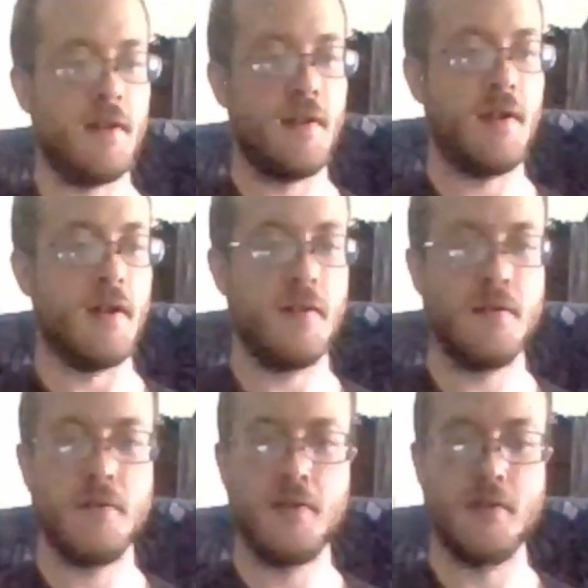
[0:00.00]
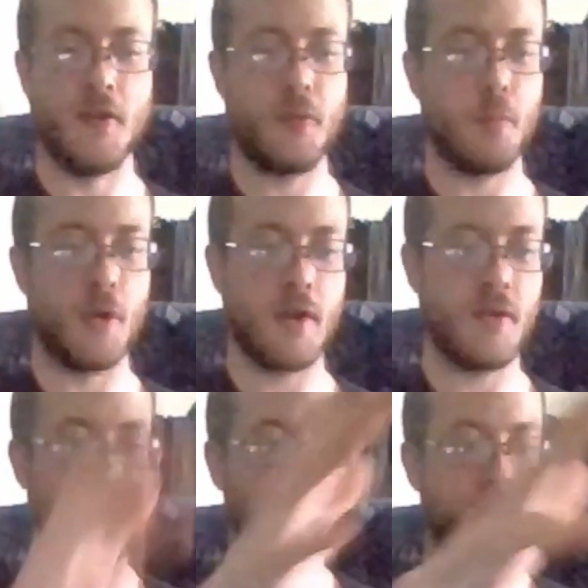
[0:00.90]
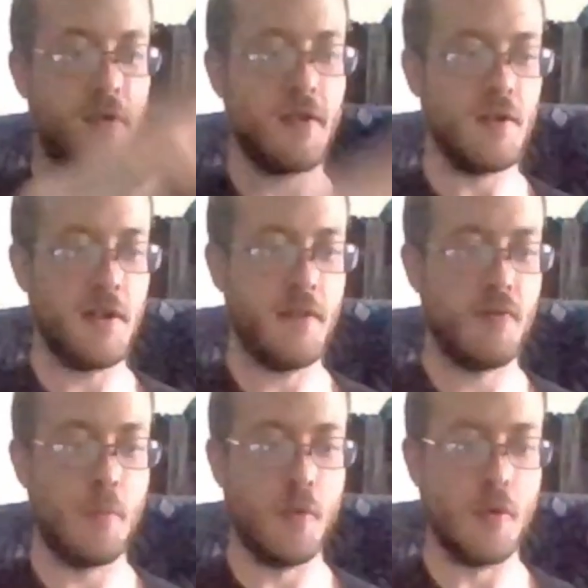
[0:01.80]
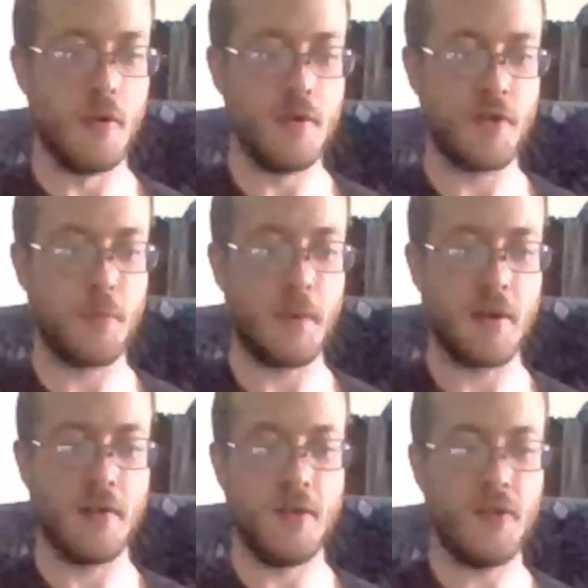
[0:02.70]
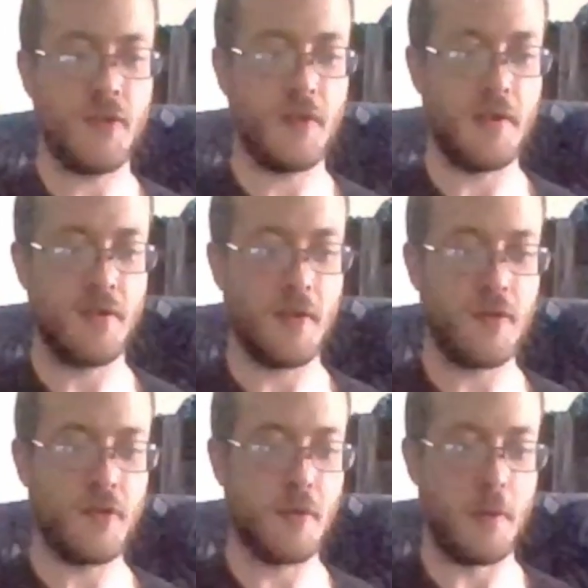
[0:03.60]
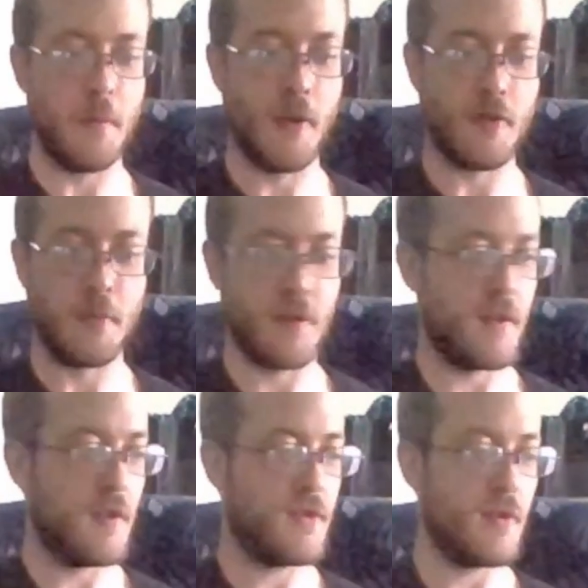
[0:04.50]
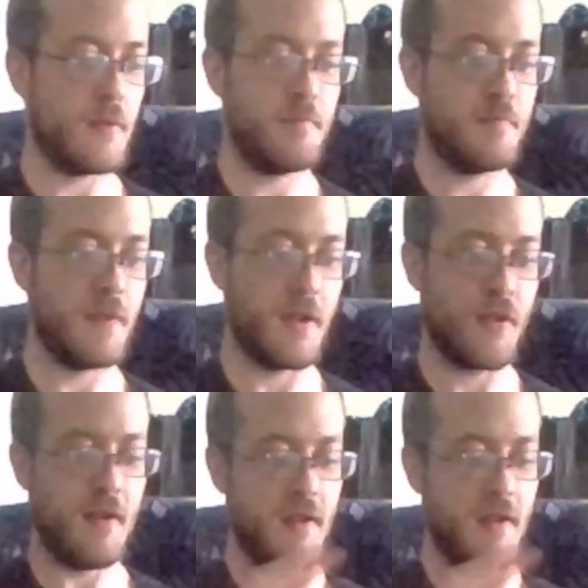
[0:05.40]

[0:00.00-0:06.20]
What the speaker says: now, let's break this seal even more, just because it's already bothered me that it's all like that.